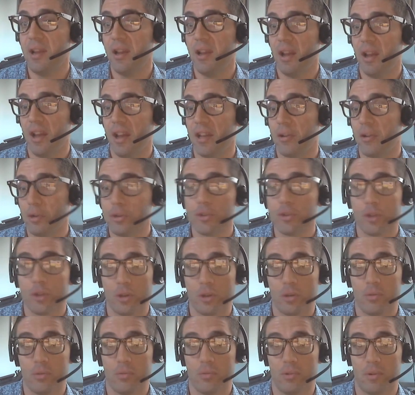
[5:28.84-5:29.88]
and
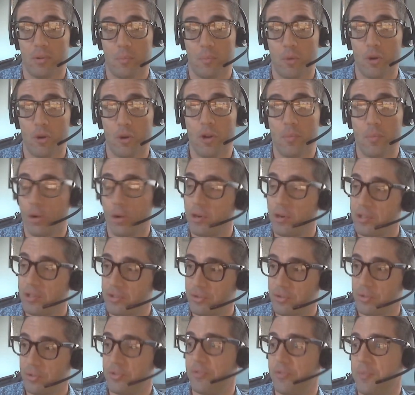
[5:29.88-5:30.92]
also more and more, as
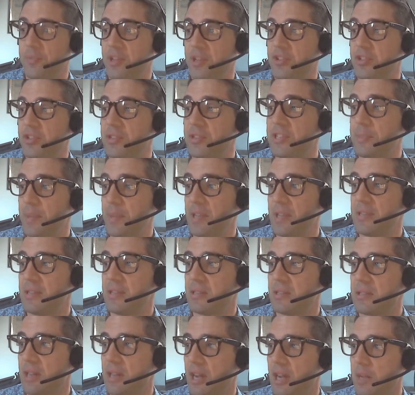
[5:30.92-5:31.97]
Joseph mentioned, space
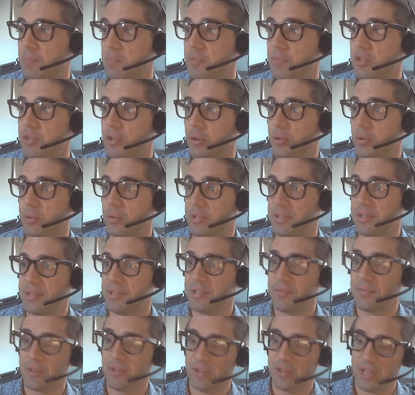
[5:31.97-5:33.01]
and time. So this
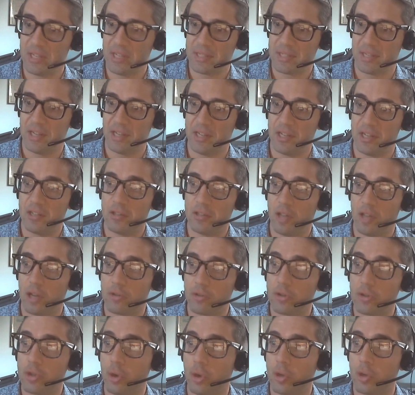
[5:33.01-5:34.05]
is very exciting
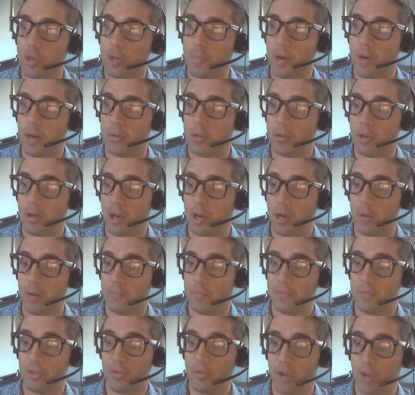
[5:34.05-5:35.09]
to talk about
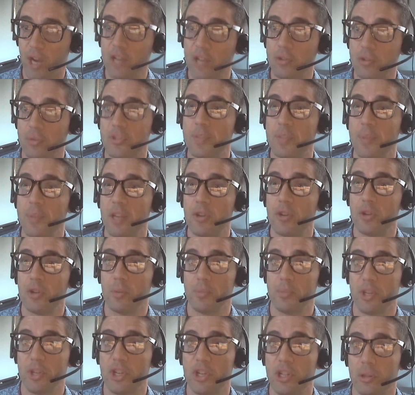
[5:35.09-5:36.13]
the rise of spatial
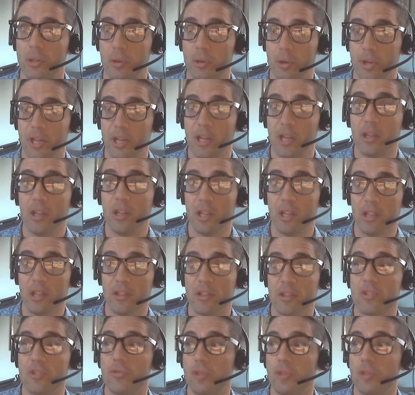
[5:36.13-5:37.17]
machine learning in
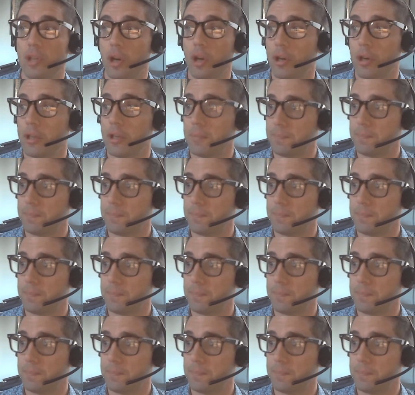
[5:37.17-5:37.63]
this regard.